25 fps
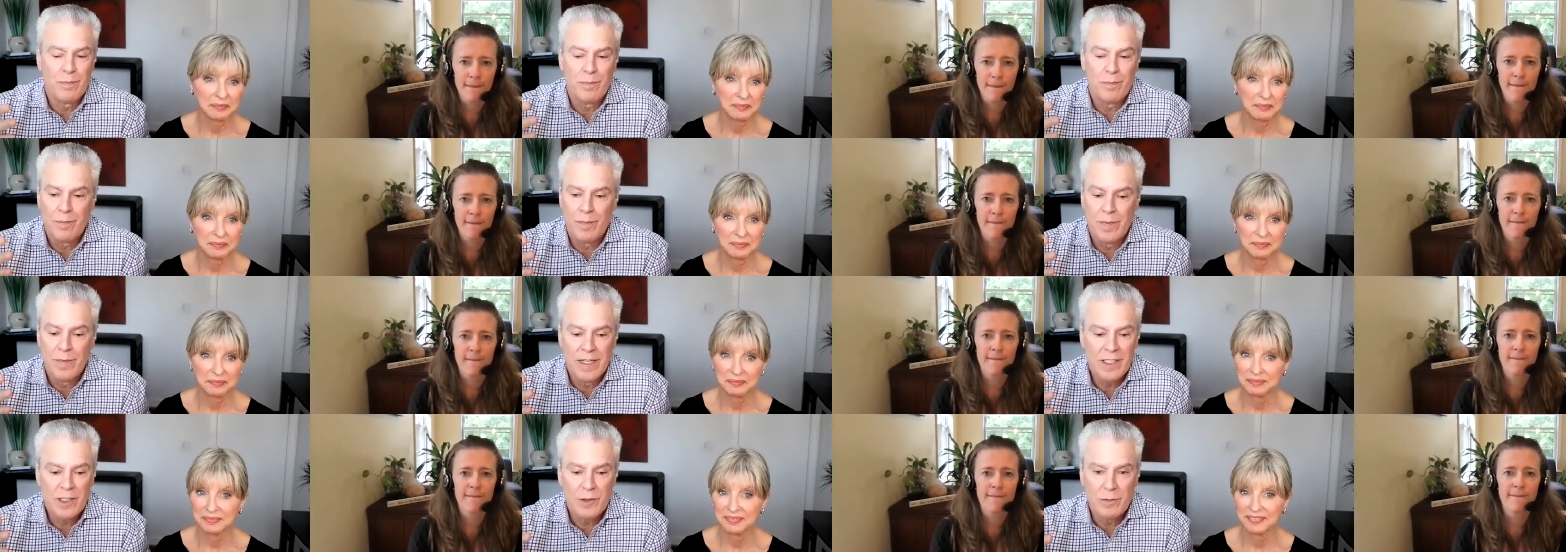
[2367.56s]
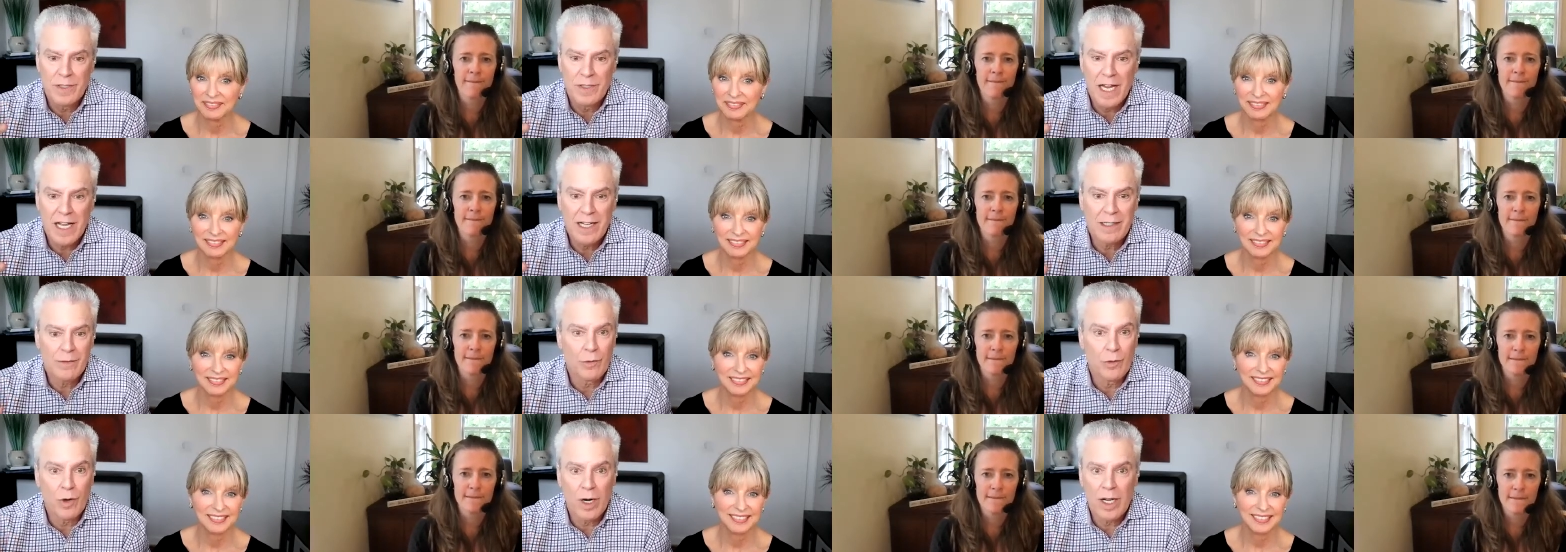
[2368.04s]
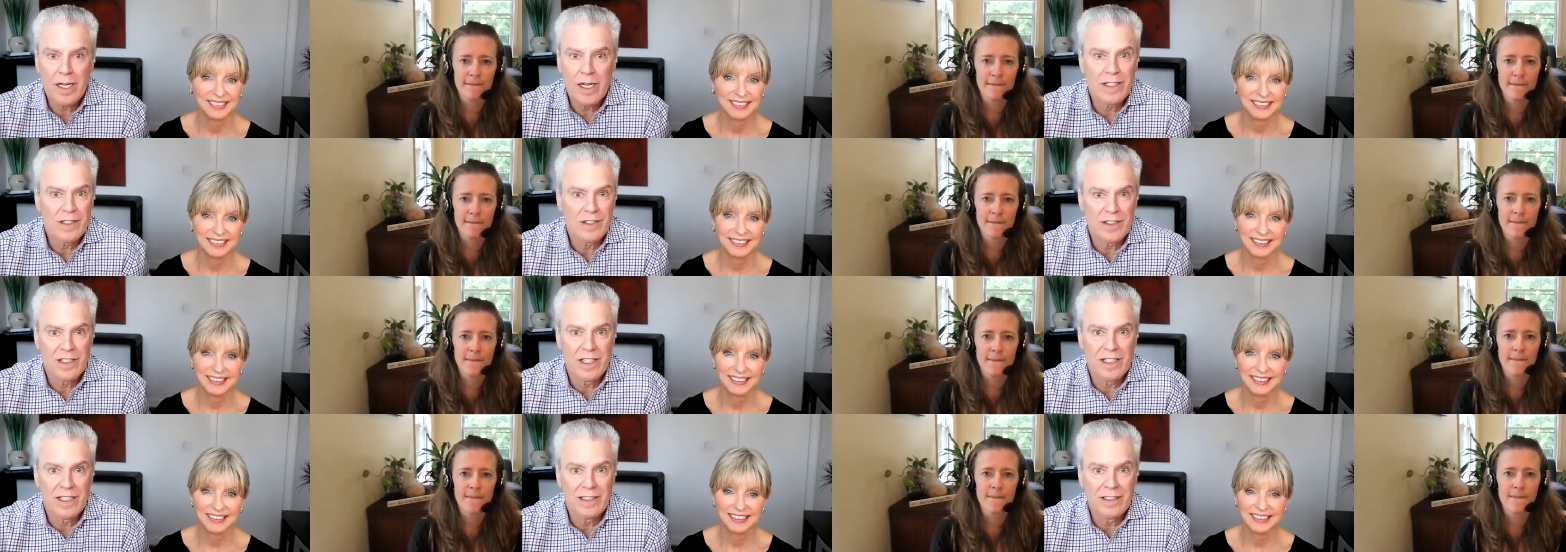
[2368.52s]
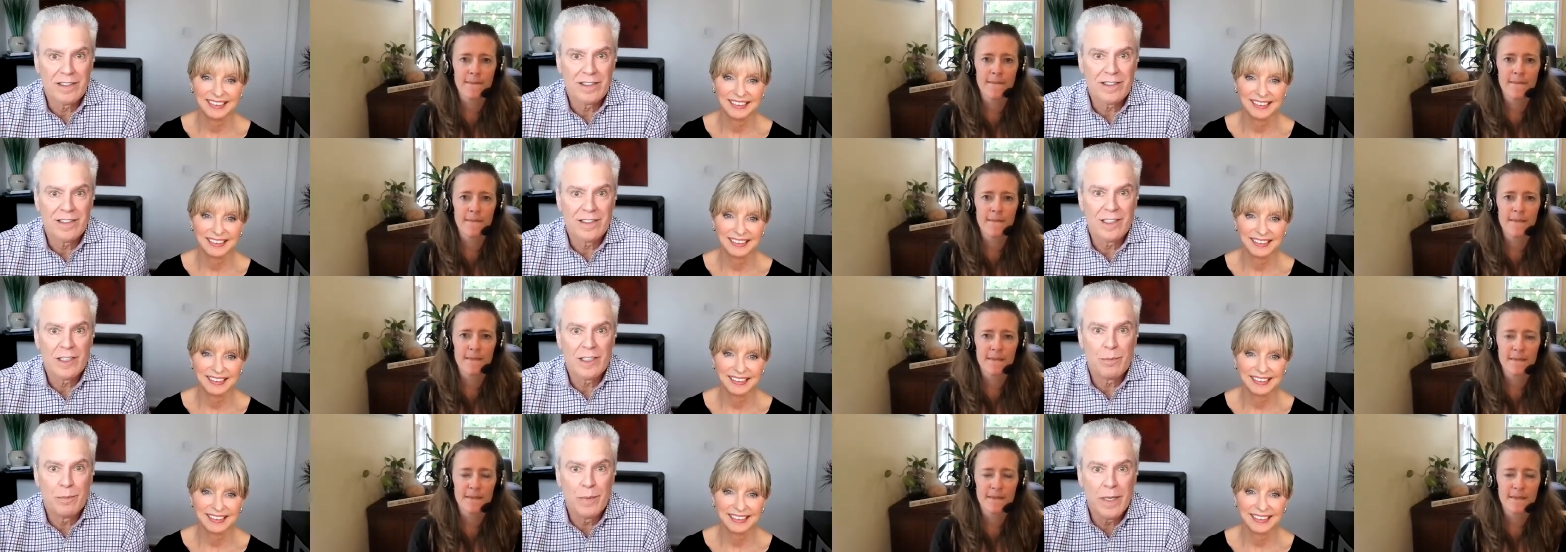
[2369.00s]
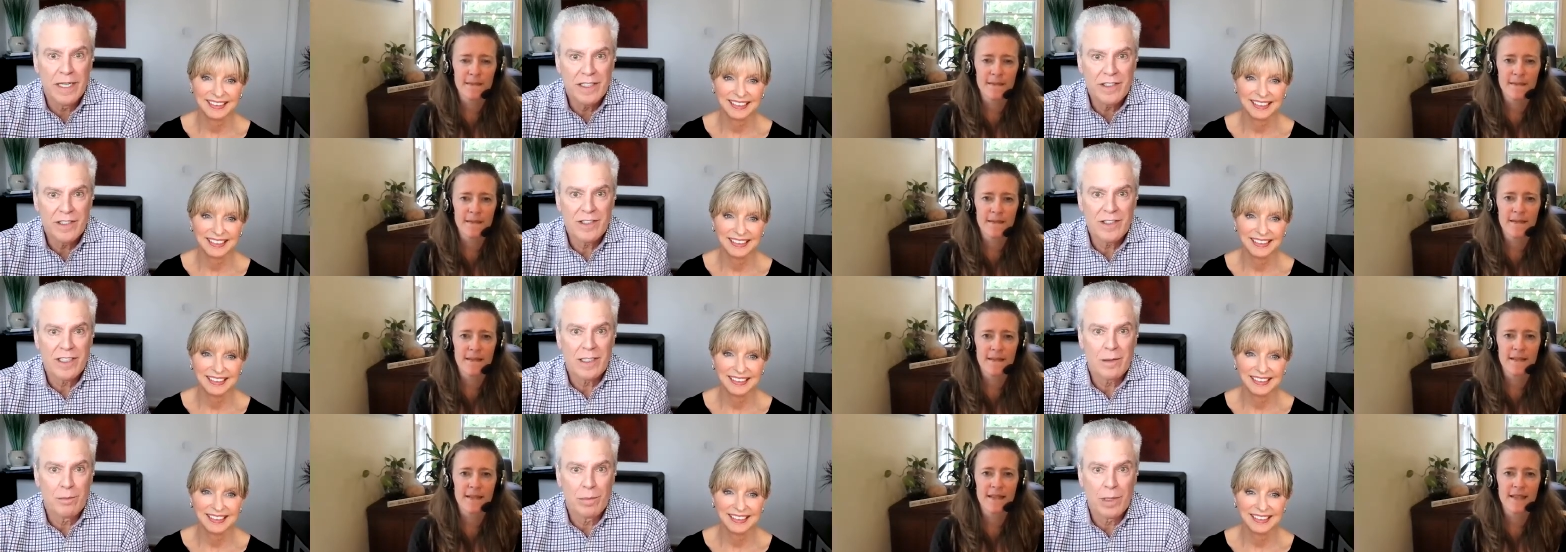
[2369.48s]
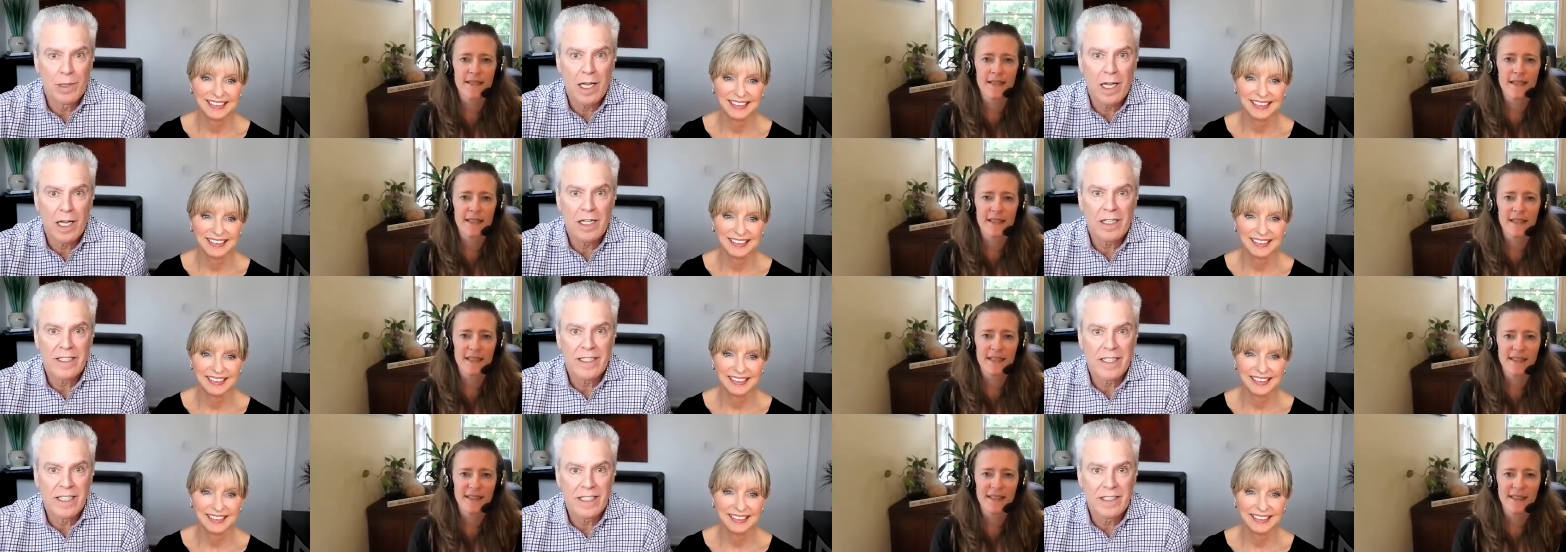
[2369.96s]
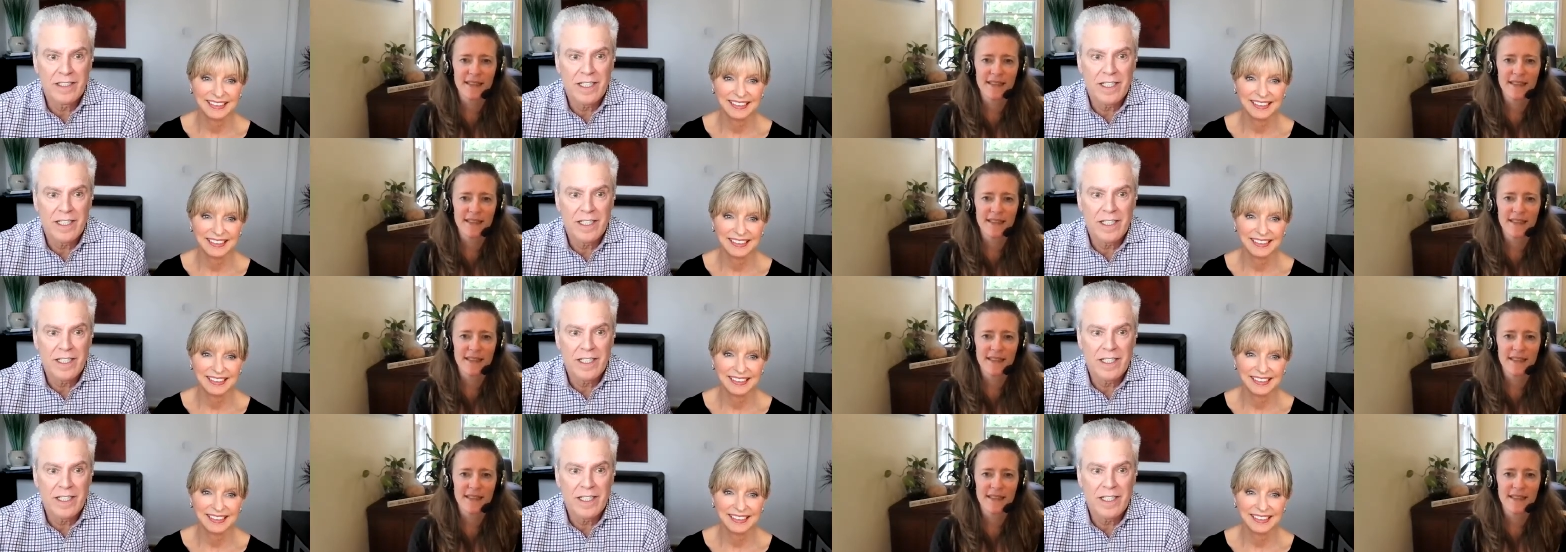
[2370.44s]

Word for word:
Speaker 1: it's not rocket science it's basic blocking and